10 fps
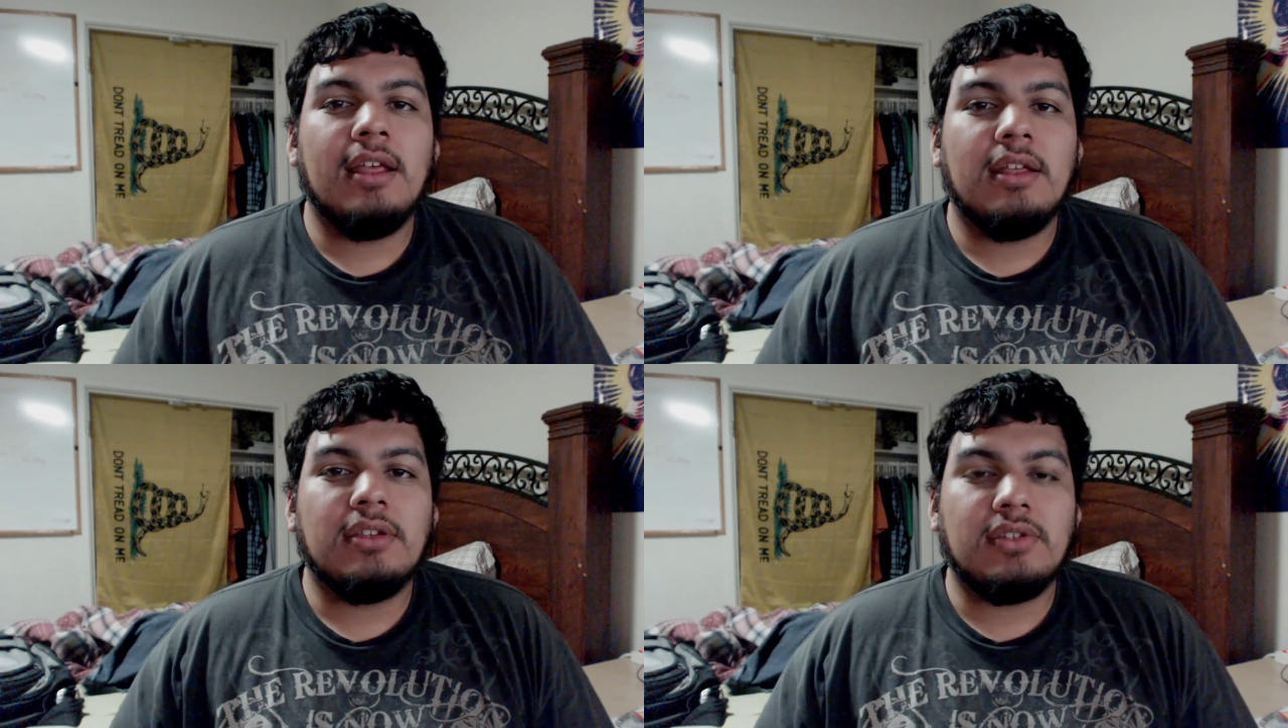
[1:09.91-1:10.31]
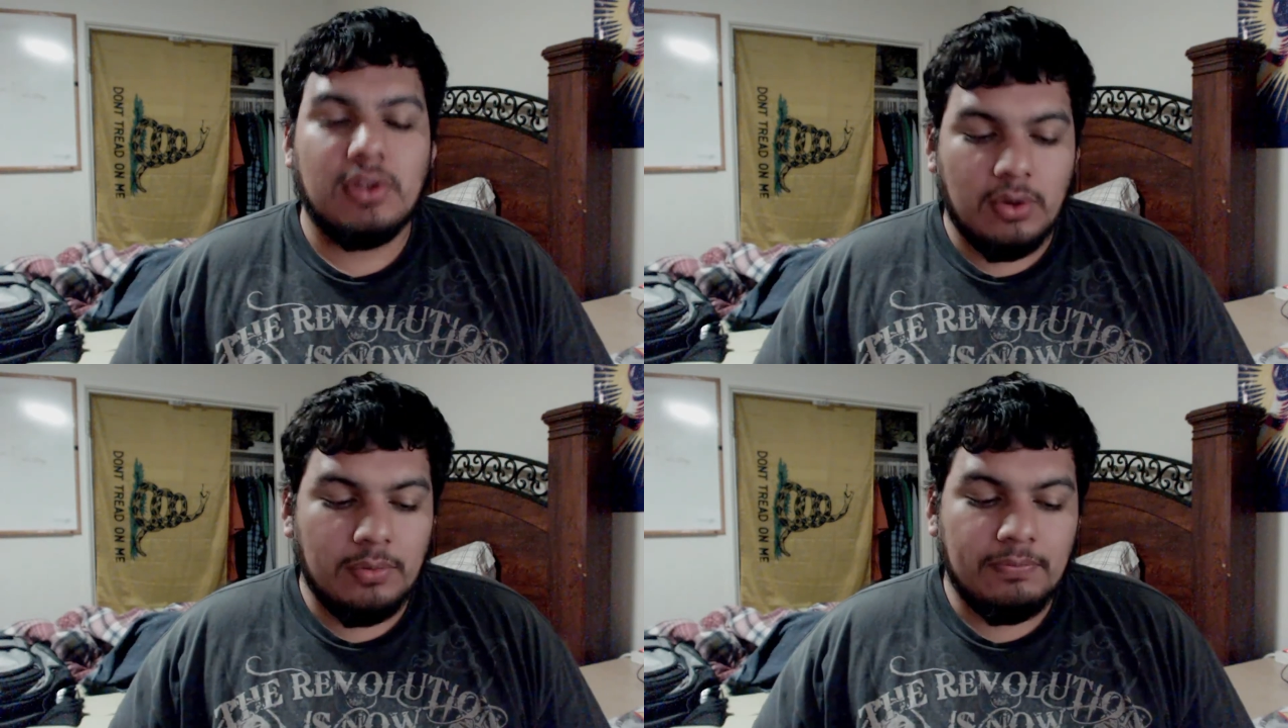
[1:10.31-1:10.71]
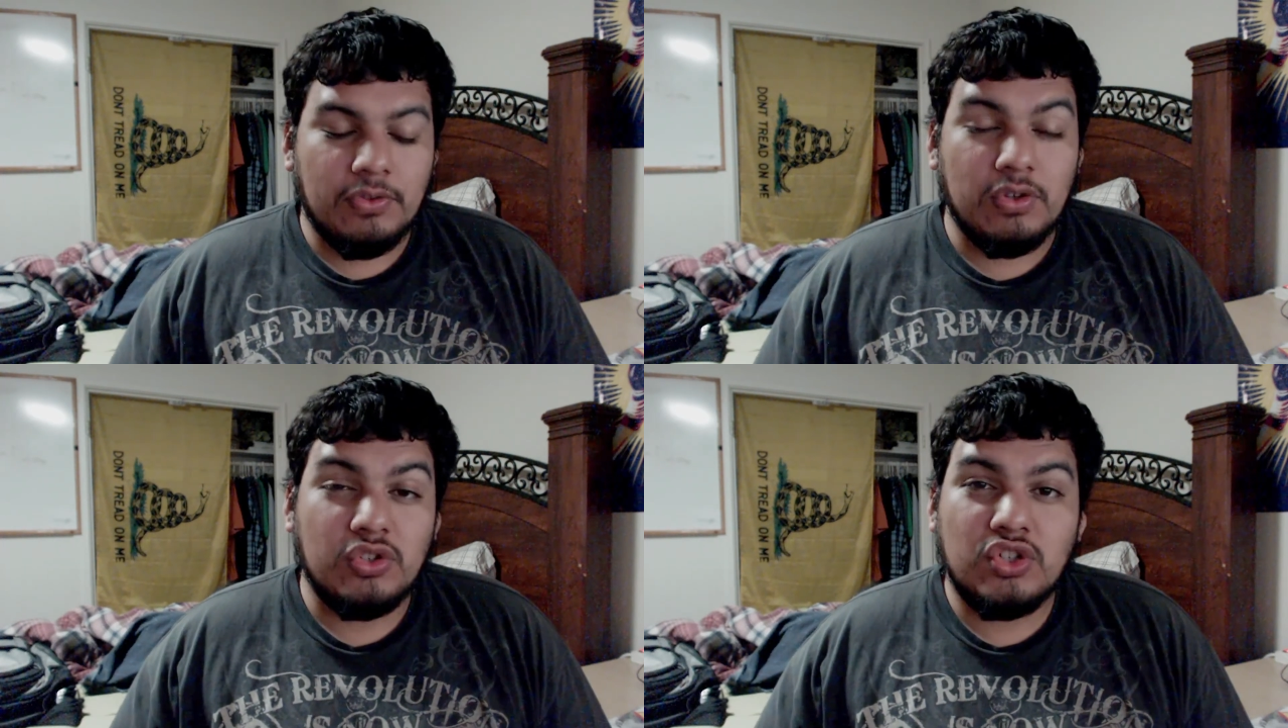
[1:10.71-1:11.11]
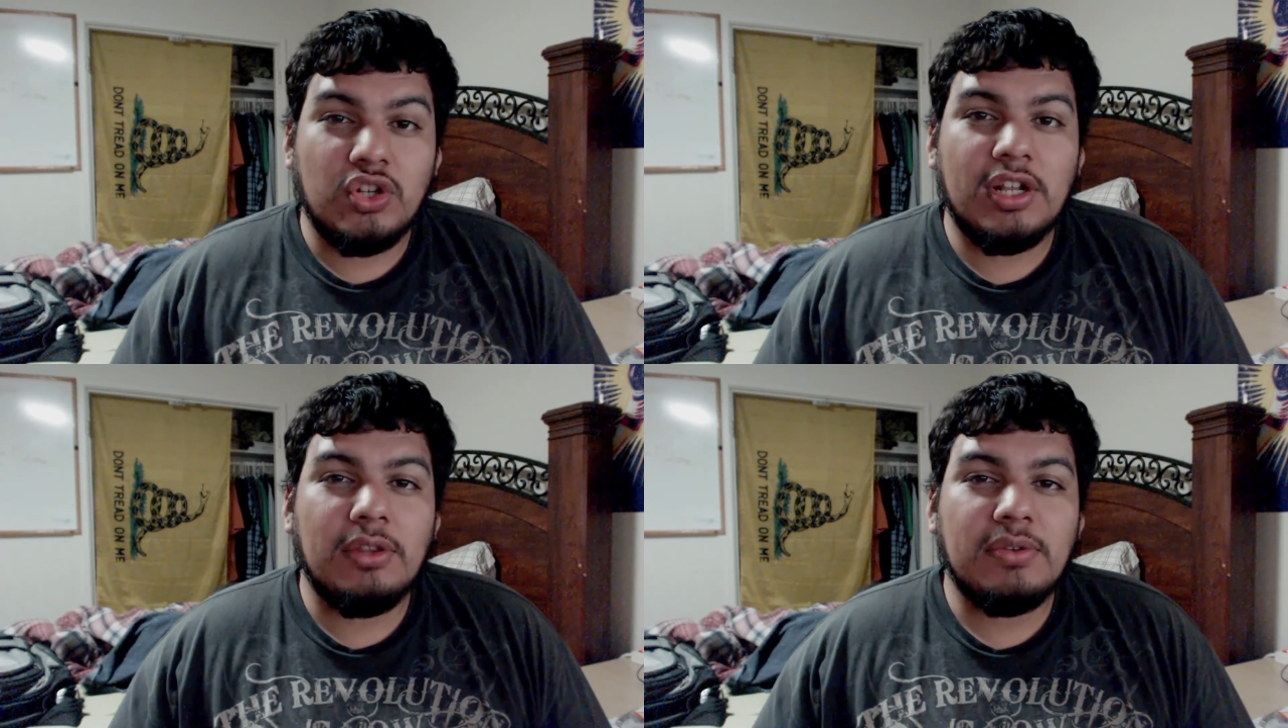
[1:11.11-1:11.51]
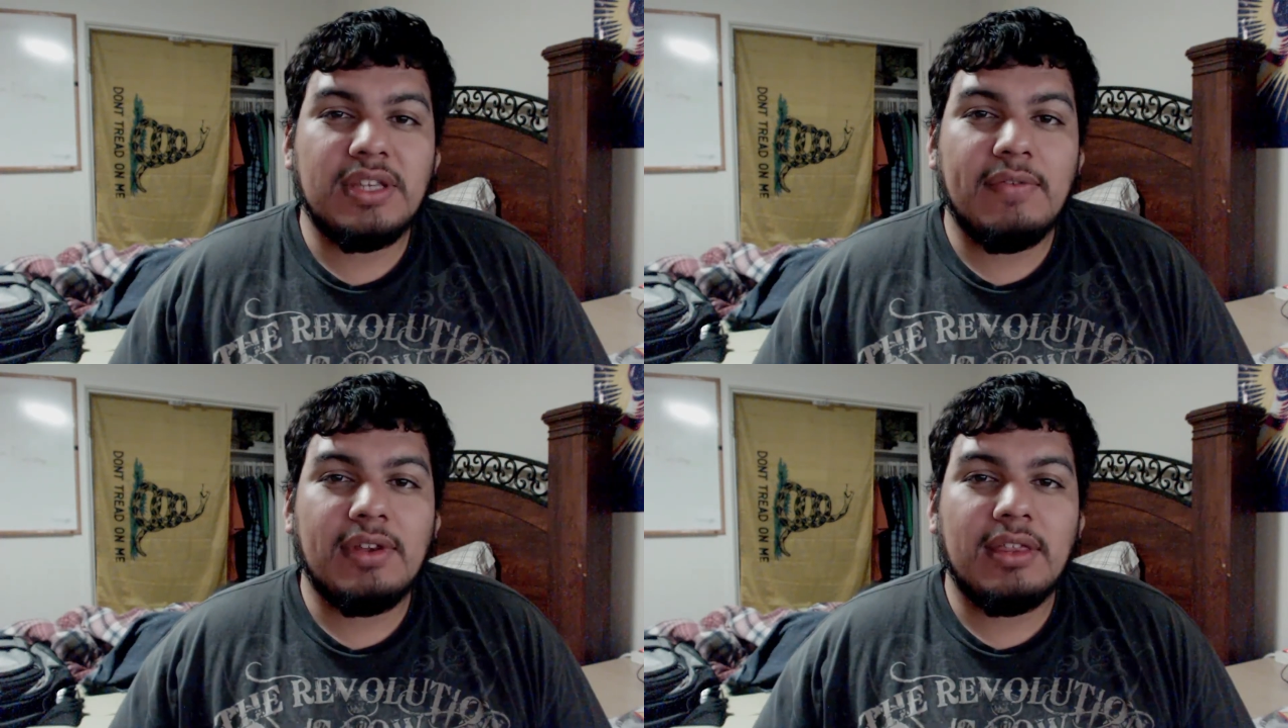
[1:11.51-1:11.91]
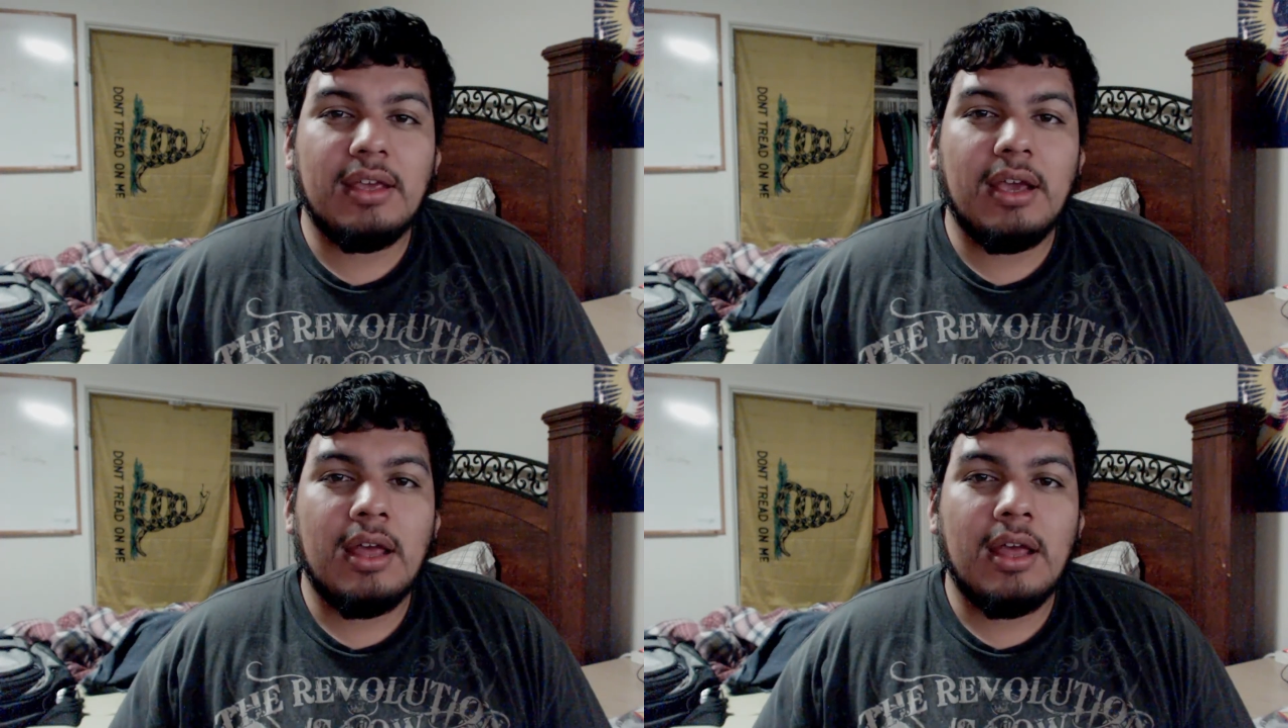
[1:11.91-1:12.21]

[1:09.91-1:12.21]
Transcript: So you shouldn't lose everything,